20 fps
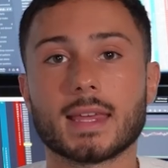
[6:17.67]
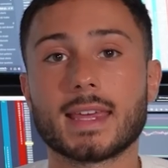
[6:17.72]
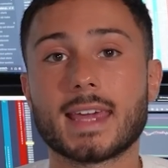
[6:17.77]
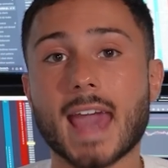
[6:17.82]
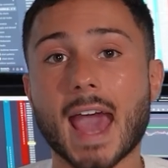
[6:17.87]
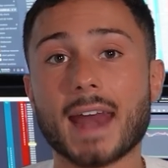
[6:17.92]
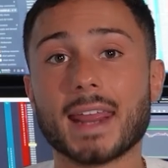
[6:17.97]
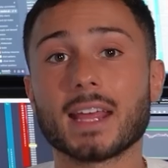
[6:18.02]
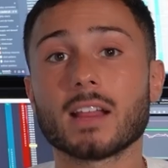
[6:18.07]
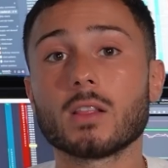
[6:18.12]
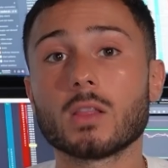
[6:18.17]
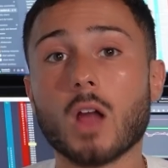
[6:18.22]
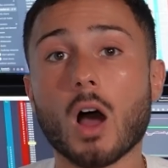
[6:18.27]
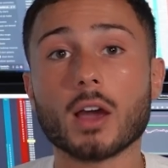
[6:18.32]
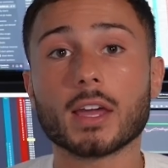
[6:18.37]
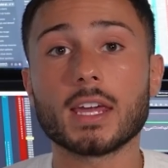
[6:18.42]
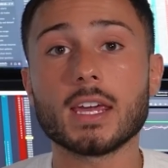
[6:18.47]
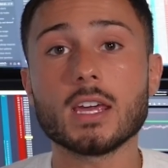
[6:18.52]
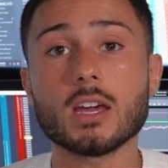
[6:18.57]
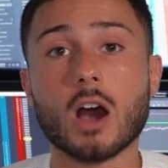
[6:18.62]
Getting
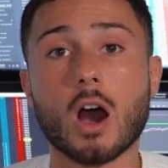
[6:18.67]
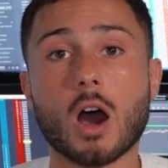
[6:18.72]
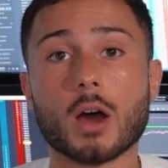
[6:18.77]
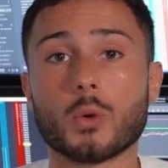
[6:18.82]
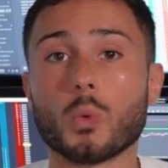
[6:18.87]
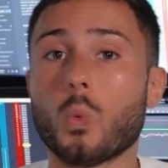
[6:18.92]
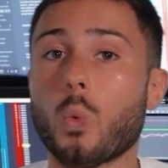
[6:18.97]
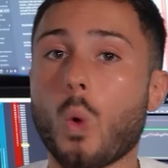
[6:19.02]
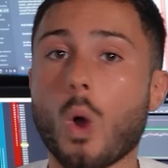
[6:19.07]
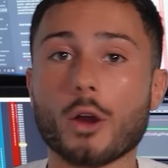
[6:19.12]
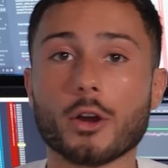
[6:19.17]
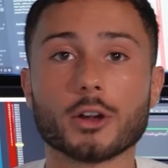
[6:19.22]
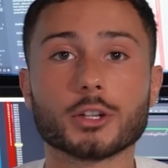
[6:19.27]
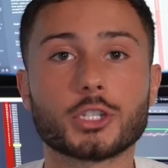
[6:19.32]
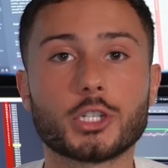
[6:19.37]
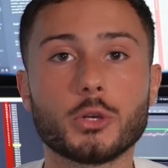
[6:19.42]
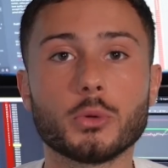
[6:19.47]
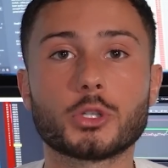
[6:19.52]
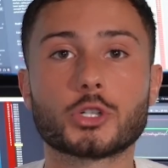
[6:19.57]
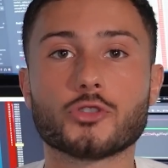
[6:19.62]
lucky on one or
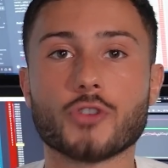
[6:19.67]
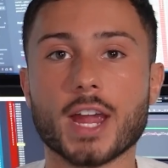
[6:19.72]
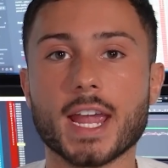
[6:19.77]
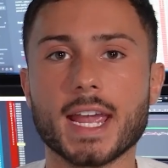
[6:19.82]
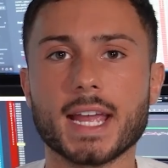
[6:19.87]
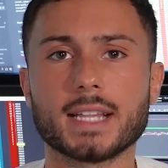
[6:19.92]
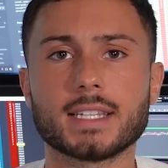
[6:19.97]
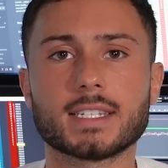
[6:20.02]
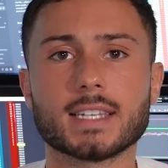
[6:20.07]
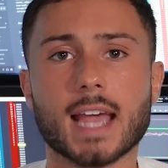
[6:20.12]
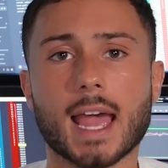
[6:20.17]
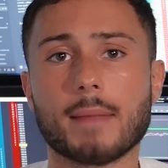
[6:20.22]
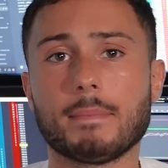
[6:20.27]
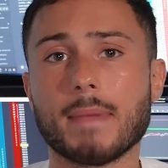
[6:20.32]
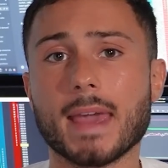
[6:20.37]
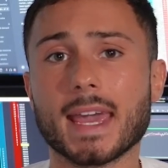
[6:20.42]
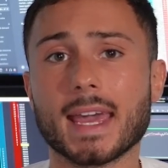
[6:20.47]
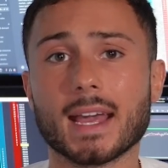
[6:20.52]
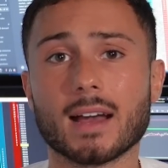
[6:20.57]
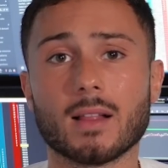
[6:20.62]
two trades and
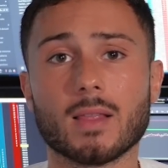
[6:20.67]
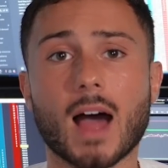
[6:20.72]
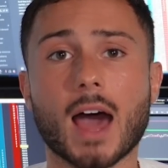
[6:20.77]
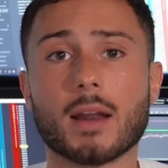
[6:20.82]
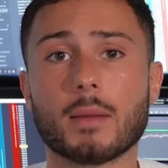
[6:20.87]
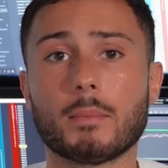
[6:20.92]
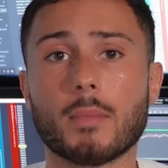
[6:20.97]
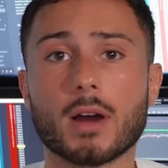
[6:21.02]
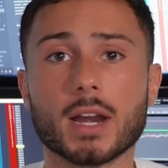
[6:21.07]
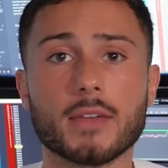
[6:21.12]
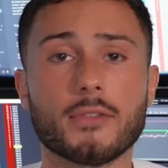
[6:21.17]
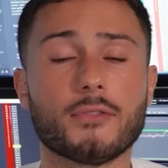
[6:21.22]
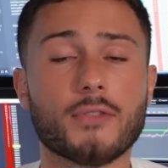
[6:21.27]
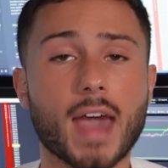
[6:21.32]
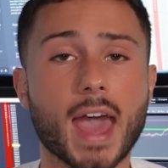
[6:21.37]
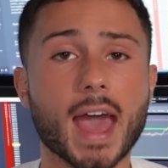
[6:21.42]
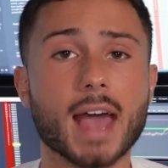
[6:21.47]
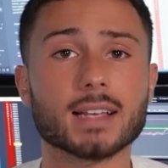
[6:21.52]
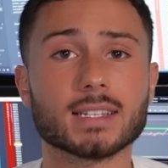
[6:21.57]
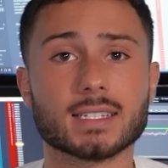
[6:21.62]
making a lot of money
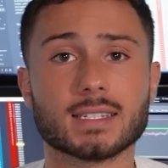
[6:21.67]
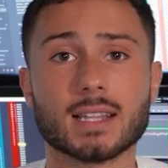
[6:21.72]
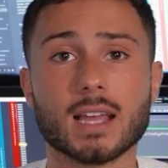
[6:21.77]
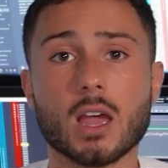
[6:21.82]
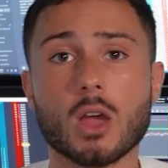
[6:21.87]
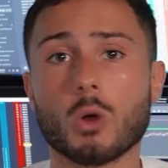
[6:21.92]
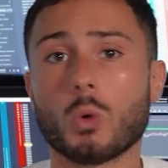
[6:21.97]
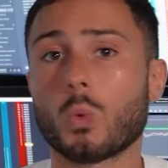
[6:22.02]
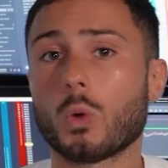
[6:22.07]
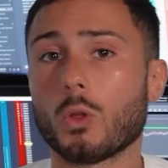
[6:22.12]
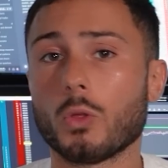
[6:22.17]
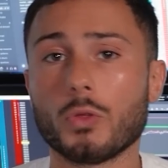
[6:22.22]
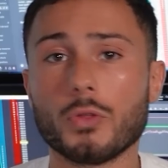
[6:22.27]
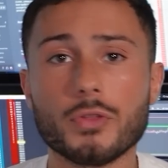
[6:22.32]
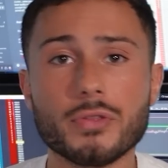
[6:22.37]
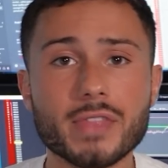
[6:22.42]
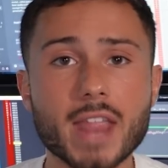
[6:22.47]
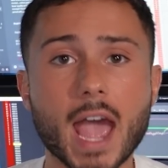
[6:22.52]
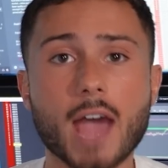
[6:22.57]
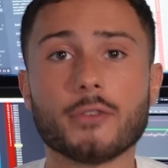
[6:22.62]
fast will
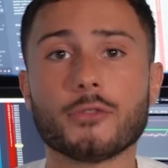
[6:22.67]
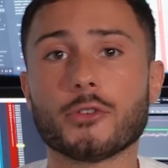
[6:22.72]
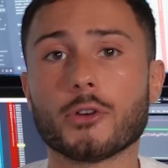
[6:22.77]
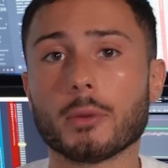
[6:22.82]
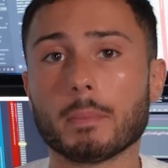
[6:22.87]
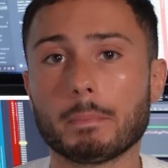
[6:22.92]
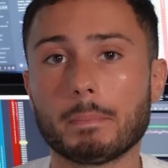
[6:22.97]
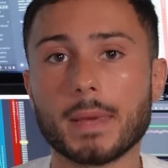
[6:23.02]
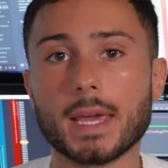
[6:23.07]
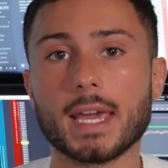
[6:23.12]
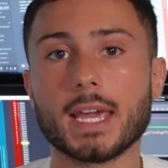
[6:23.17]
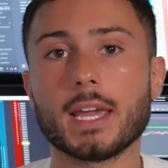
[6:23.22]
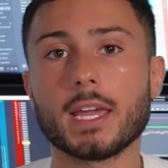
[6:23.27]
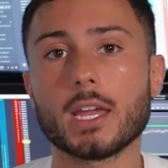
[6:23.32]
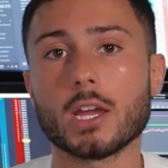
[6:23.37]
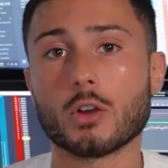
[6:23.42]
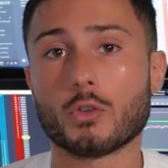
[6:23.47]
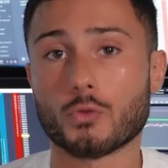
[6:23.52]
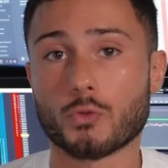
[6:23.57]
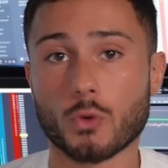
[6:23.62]
never
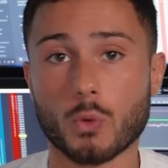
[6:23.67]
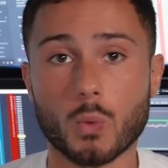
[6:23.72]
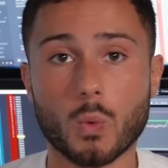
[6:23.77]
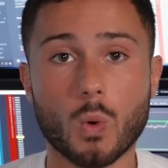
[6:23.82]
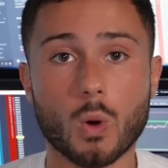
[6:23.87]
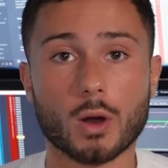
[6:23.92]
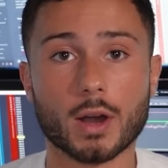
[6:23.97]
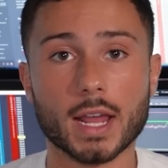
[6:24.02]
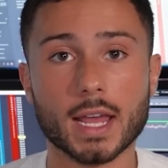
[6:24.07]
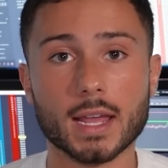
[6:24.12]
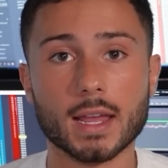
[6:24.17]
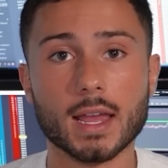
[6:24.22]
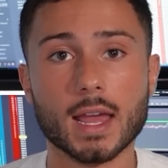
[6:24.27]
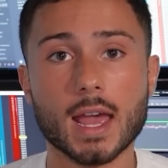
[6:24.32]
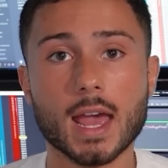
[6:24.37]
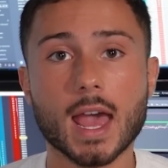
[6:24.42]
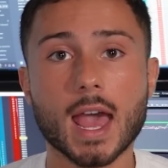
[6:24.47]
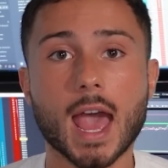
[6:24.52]
be rewarding